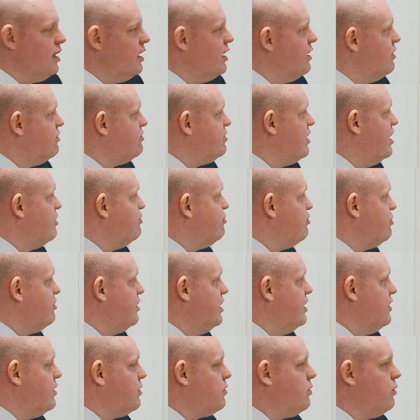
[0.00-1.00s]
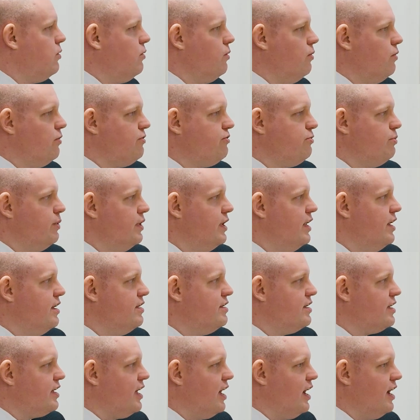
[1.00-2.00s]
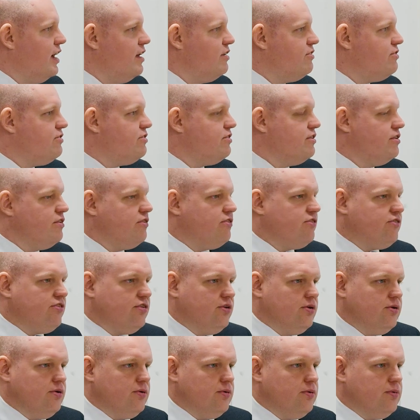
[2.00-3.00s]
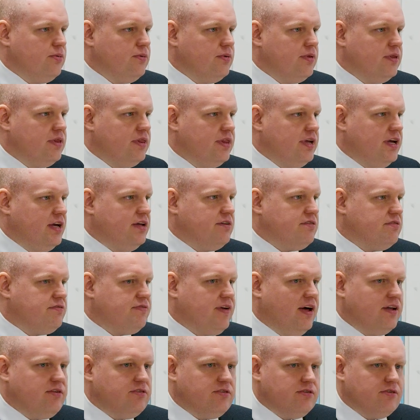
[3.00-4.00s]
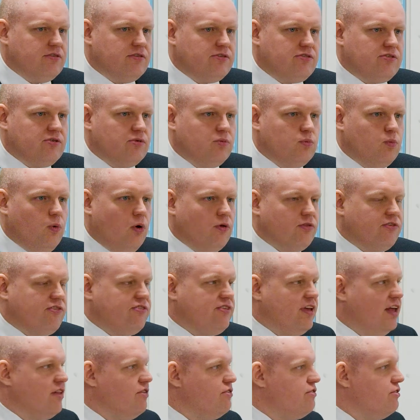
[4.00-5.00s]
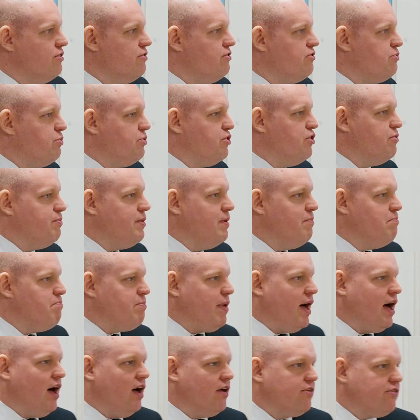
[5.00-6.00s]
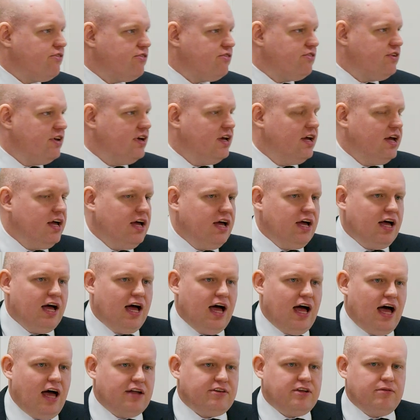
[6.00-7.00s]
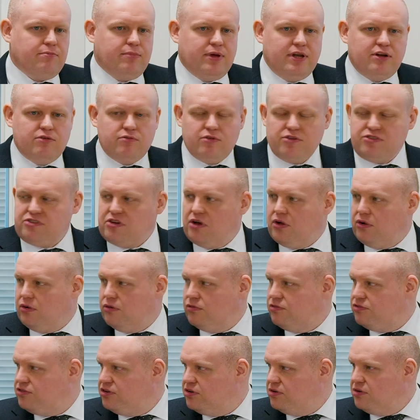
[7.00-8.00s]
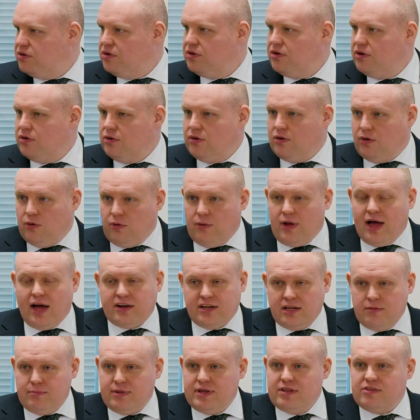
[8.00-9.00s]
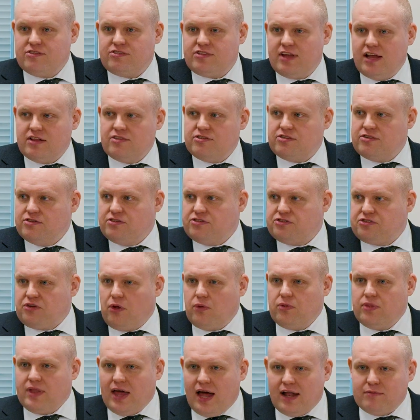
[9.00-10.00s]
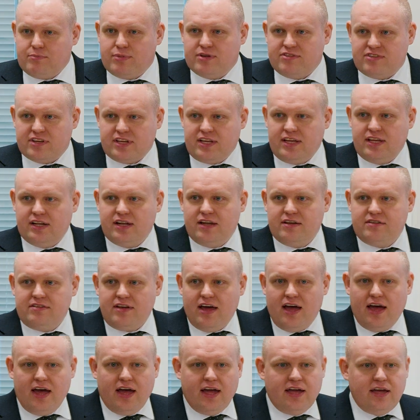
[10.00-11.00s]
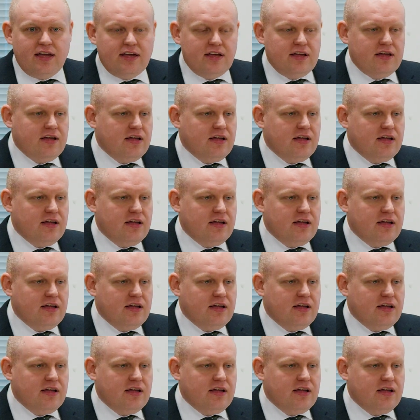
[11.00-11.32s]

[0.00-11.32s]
Essentially, the court will indicate to the defendant what sentence would have been passed had it been resolved or had he been sentenced on that particular day.